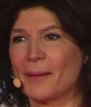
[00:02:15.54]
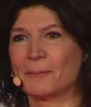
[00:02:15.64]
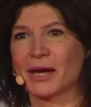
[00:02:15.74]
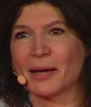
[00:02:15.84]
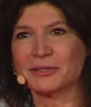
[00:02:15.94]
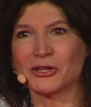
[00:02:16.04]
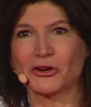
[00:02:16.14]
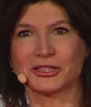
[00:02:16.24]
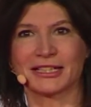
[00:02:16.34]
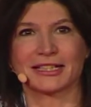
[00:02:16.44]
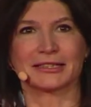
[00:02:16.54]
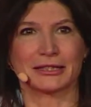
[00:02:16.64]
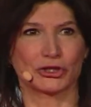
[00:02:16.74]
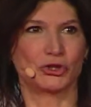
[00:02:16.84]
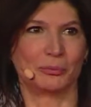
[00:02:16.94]
I'm starting to get a little
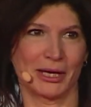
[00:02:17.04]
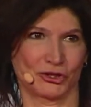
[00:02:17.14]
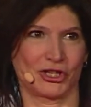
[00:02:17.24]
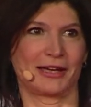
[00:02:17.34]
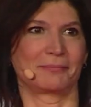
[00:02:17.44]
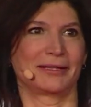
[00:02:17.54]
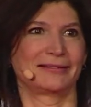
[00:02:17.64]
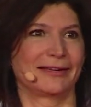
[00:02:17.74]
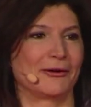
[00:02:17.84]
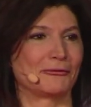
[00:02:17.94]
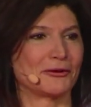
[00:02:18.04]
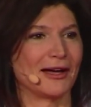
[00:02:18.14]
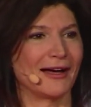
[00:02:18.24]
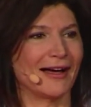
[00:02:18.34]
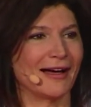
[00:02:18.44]
too much like myself.
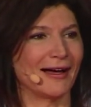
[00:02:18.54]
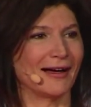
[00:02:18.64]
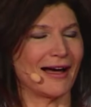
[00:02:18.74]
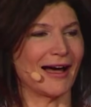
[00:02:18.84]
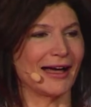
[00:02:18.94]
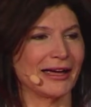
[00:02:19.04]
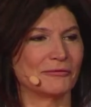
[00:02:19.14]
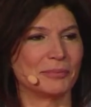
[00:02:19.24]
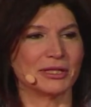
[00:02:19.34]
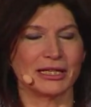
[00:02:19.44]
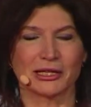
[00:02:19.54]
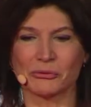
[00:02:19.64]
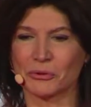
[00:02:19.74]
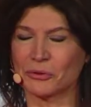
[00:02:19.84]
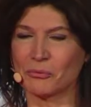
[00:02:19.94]
I have been hit
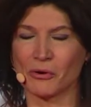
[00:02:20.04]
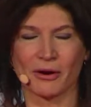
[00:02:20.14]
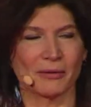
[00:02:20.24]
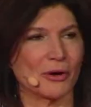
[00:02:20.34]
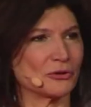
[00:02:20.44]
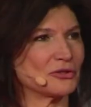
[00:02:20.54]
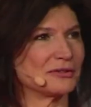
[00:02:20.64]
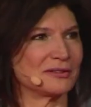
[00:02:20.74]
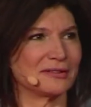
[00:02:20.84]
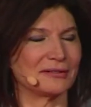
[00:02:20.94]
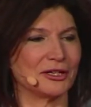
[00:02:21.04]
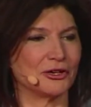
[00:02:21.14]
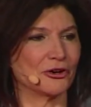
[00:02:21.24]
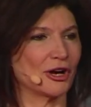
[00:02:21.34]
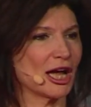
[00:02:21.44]
with more emotions this
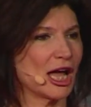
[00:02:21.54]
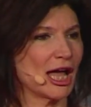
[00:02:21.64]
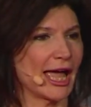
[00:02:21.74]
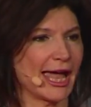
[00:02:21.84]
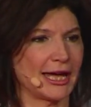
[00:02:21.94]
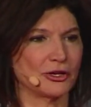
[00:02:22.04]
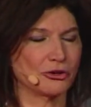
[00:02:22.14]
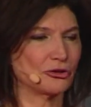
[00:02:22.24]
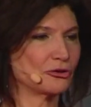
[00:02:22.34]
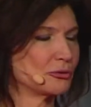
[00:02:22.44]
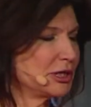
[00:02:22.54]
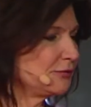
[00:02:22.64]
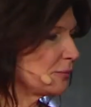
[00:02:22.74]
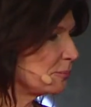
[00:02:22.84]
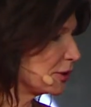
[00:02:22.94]
year: anger,
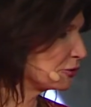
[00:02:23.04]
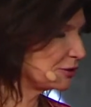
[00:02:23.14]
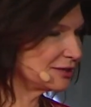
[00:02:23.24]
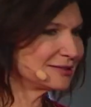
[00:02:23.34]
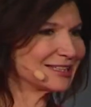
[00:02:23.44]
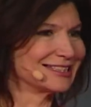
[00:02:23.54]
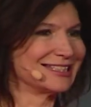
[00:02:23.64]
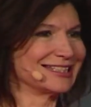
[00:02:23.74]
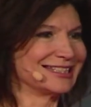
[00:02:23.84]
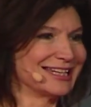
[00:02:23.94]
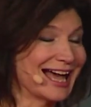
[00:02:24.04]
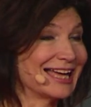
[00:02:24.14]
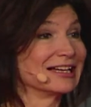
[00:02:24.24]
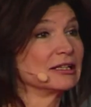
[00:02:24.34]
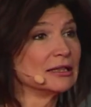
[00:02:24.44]
grief, bitterness,
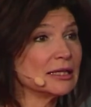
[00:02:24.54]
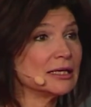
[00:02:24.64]
denial.